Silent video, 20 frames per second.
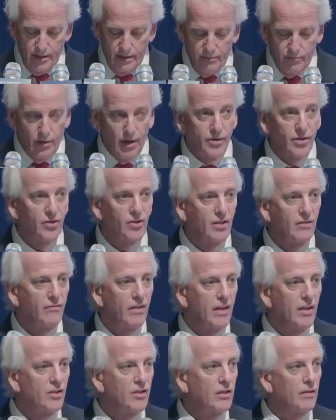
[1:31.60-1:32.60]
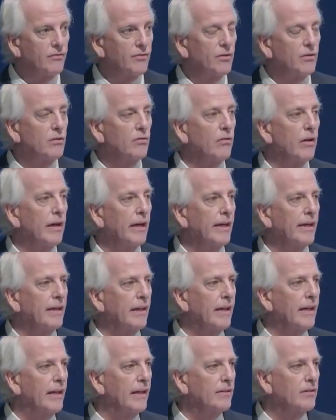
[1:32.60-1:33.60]
Russia's invasion of Ukraine,
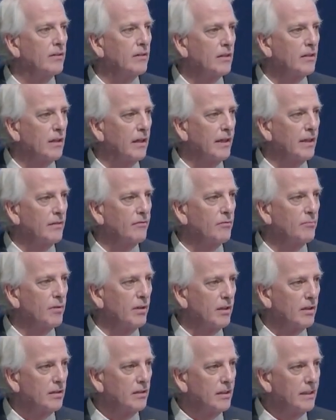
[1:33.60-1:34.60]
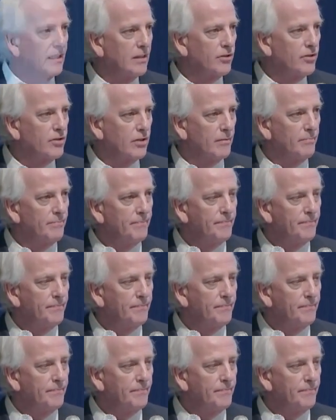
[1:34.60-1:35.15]
and the decline of American leadership.